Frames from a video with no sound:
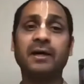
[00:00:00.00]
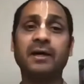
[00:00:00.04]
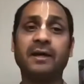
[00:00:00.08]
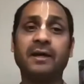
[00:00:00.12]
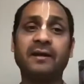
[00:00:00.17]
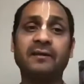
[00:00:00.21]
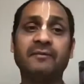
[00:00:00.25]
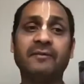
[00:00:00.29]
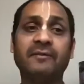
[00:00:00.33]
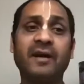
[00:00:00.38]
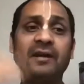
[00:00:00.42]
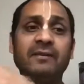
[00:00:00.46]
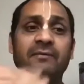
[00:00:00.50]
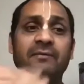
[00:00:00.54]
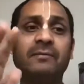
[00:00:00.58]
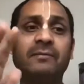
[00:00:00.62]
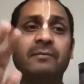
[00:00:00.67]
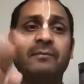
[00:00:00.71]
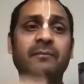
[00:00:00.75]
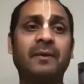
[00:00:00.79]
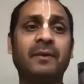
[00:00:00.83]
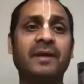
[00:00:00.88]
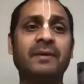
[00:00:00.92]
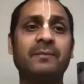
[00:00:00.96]
revive
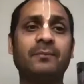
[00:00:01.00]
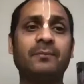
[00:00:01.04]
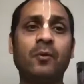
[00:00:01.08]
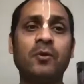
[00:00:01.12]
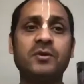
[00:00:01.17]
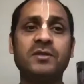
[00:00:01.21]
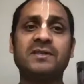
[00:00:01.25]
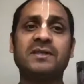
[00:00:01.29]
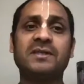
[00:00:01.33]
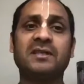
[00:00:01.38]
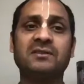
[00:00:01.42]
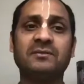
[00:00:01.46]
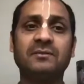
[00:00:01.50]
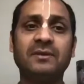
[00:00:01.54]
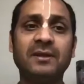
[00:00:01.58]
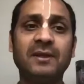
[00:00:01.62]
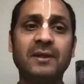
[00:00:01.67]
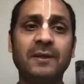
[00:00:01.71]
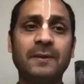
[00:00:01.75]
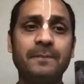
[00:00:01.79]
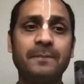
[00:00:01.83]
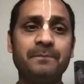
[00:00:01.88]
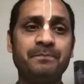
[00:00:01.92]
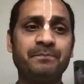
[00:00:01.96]
my poisons as
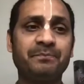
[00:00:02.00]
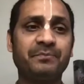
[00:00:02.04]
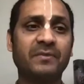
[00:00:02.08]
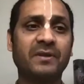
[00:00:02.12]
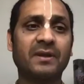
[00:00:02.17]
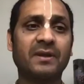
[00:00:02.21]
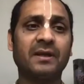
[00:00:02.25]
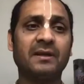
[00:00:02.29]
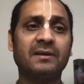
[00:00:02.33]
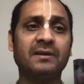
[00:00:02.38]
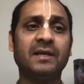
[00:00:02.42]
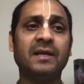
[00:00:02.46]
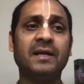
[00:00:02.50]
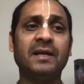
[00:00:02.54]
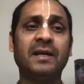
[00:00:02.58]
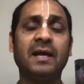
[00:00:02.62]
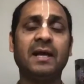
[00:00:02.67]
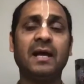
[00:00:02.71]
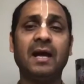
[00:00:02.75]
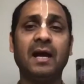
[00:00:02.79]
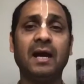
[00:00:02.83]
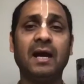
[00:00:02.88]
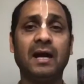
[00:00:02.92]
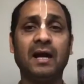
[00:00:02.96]
well. And then
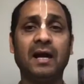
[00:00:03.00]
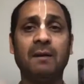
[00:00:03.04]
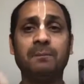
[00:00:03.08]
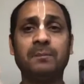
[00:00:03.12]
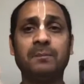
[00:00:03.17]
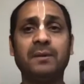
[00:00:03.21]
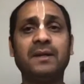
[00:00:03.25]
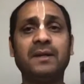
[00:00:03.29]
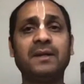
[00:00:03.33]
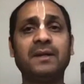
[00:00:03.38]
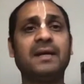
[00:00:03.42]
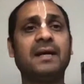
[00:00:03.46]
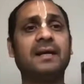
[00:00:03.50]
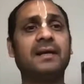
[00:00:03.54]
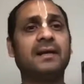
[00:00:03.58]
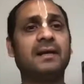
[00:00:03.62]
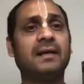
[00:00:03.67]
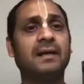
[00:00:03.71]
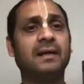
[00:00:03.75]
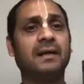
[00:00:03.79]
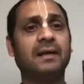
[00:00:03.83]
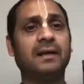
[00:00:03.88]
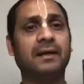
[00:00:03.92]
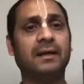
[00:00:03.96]
after that,
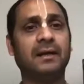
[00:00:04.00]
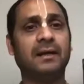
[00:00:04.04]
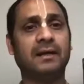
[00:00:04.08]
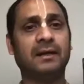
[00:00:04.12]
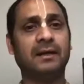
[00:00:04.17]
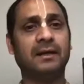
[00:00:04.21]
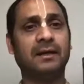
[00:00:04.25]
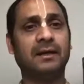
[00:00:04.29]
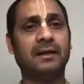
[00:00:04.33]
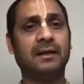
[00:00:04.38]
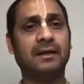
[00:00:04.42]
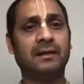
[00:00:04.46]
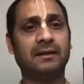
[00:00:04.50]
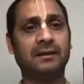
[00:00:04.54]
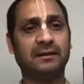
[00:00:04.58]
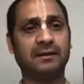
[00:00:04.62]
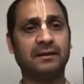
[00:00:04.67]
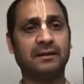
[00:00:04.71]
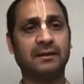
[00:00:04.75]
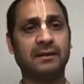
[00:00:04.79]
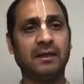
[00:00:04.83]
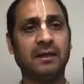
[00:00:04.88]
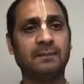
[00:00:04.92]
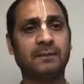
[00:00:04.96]

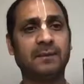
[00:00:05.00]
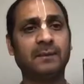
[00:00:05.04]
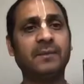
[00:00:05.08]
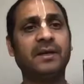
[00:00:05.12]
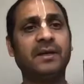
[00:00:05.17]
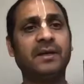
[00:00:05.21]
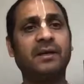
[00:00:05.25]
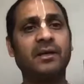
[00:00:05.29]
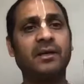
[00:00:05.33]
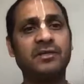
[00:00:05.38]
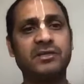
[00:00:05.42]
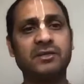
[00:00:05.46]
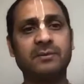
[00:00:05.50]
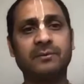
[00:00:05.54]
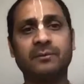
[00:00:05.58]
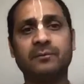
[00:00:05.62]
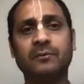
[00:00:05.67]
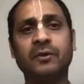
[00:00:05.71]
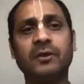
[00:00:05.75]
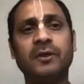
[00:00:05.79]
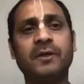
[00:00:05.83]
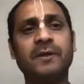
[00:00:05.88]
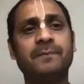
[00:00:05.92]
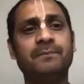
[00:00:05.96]
after meeting Kashyapa
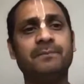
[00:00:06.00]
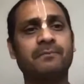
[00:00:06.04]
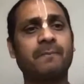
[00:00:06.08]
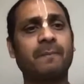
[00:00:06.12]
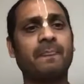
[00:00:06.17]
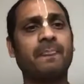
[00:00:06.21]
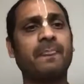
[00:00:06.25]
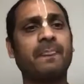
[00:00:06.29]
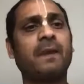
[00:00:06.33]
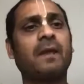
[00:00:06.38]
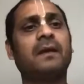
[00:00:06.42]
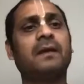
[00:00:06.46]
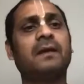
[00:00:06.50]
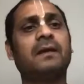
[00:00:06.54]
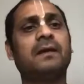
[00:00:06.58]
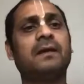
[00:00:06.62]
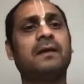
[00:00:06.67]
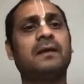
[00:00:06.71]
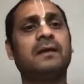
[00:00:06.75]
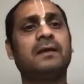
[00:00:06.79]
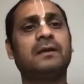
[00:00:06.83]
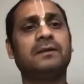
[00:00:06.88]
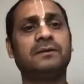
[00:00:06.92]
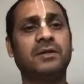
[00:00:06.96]
Muni,
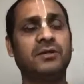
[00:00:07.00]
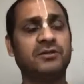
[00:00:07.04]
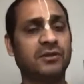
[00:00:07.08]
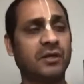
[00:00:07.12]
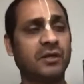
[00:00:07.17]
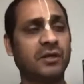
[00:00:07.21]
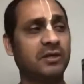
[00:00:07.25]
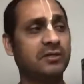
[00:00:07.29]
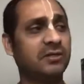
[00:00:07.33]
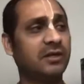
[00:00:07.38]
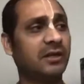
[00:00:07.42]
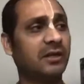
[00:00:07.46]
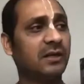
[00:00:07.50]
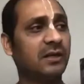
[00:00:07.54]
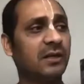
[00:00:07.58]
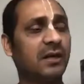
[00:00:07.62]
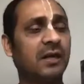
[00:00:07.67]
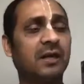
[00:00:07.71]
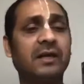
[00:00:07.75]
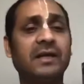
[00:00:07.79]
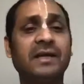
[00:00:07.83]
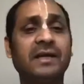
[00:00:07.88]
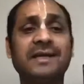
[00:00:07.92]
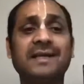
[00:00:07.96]
the Takshak
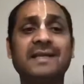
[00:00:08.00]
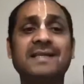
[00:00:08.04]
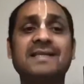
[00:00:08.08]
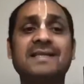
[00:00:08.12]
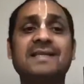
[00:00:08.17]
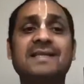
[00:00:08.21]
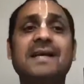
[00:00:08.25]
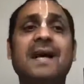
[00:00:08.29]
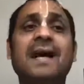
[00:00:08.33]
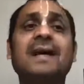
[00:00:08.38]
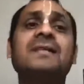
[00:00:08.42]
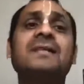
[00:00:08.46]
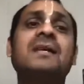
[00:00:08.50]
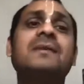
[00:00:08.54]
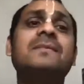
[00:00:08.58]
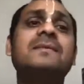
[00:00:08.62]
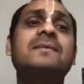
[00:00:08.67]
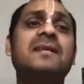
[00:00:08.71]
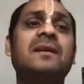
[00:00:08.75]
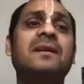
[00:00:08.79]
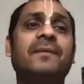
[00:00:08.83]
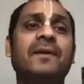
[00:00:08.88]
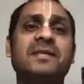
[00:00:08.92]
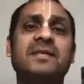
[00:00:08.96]
Naga, he disguised
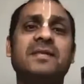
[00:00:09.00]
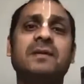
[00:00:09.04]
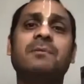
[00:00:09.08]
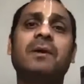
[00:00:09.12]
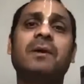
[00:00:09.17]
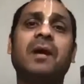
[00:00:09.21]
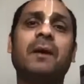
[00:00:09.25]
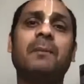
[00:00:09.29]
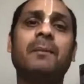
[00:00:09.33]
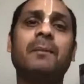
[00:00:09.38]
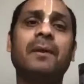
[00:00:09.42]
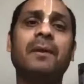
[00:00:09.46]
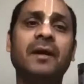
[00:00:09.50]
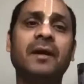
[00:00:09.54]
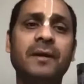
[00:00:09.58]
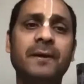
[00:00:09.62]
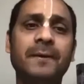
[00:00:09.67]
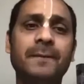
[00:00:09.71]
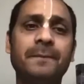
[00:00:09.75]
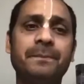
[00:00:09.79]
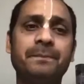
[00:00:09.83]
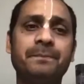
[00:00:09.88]
himself as a Brahmana,